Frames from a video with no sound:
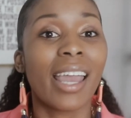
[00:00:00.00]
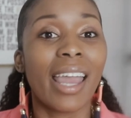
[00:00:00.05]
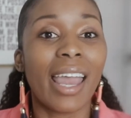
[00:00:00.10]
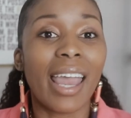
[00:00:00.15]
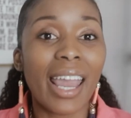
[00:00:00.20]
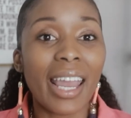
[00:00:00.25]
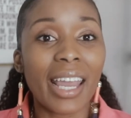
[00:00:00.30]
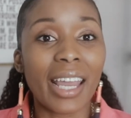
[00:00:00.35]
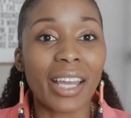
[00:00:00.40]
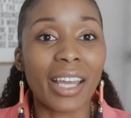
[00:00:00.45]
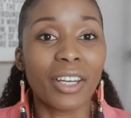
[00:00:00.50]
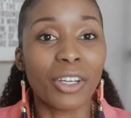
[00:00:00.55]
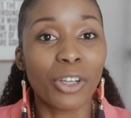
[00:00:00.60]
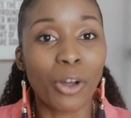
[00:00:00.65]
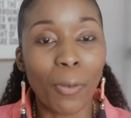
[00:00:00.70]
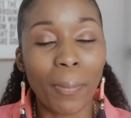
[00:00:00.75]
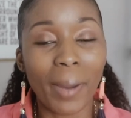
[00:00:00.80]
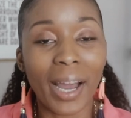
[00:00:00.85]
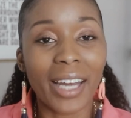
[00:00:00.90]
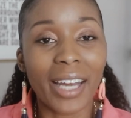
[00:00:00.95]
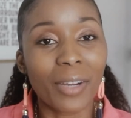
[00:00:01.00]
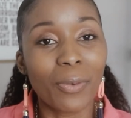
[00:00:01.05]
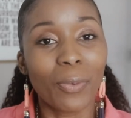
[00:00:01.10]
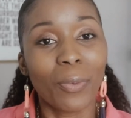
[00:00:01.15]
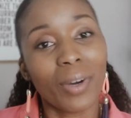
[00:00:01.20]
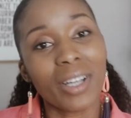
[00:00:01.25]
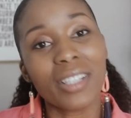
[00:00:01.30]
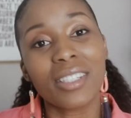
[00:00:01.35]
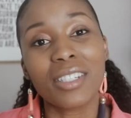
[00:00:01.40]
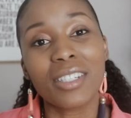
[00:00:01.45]
hey, nobody
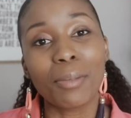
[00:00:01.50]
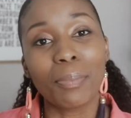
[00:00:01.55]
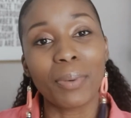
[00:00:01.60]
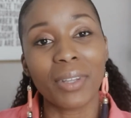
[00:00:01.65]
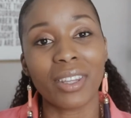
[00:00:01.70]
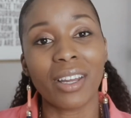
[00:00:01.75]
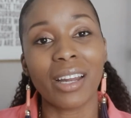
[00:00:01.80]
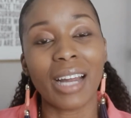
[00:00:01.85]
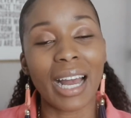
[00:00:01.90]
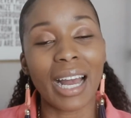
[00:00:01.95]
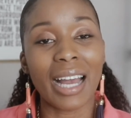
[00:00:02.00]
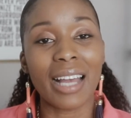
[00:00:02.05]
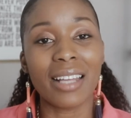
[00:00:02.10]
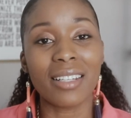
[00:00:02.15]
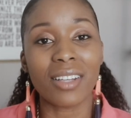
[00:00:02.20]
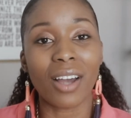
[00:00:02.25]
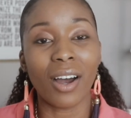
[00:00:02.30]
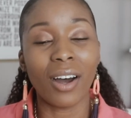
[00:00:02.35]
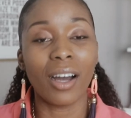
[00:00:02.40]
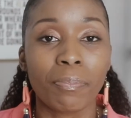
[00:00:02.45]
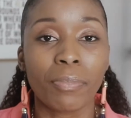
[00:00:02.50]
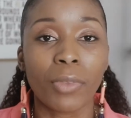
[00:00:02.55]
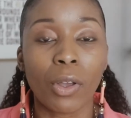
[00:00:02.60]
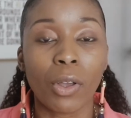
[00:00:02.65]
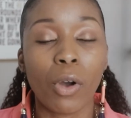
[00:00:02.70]
wants to put their eyes on,